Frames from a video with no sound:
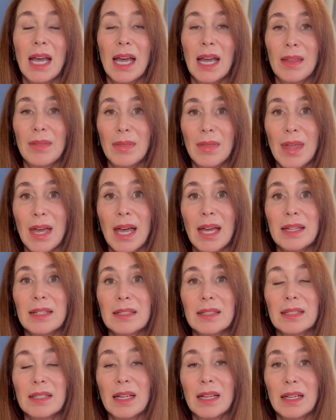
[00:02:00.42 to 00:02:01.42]
and
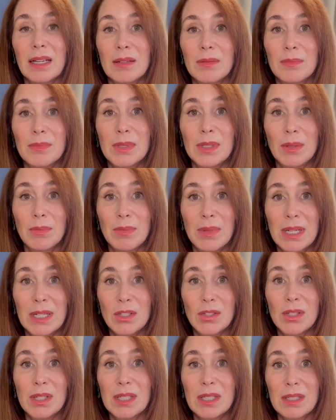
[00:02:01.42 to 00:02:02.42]
that
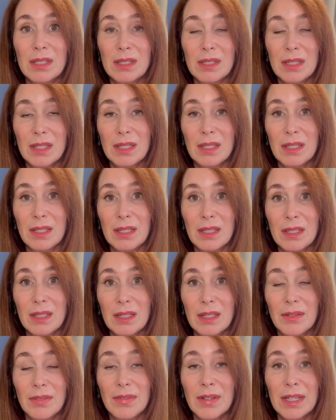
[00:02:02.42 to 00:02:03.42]
diminishes the
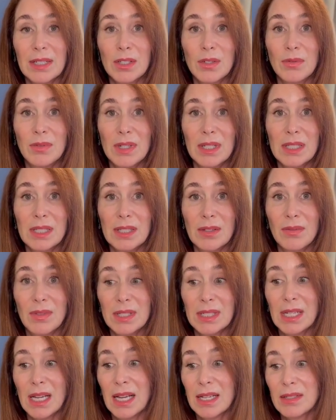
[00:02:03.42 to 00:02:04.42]
effectiveness of the
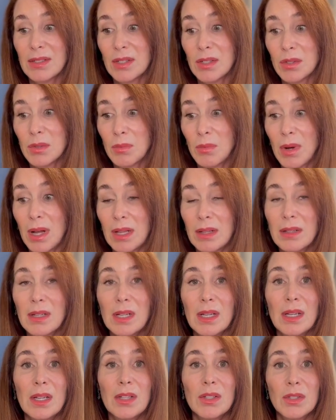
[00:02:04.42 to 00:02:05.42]
test as well.
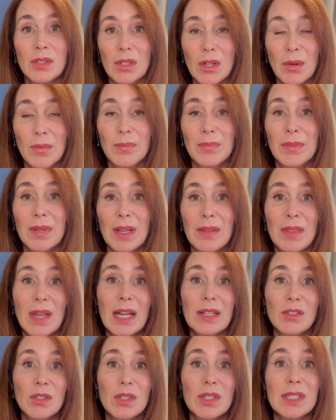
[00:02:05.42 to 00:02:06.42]
So
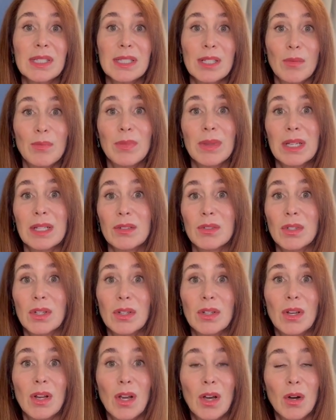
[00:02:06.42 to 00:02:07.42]
that's just something to
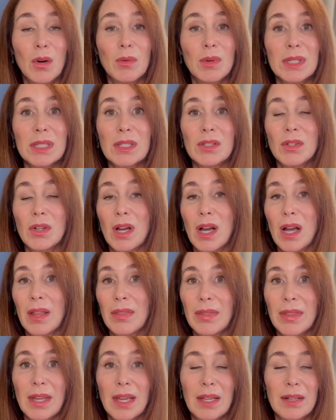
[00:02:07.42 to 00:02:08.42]
know. It's
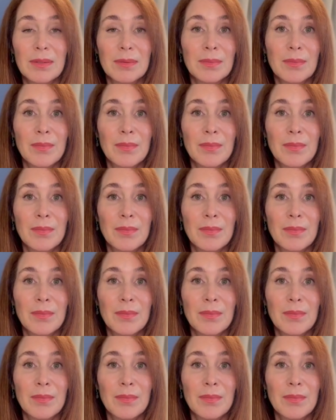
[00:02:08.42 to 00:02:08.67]
not that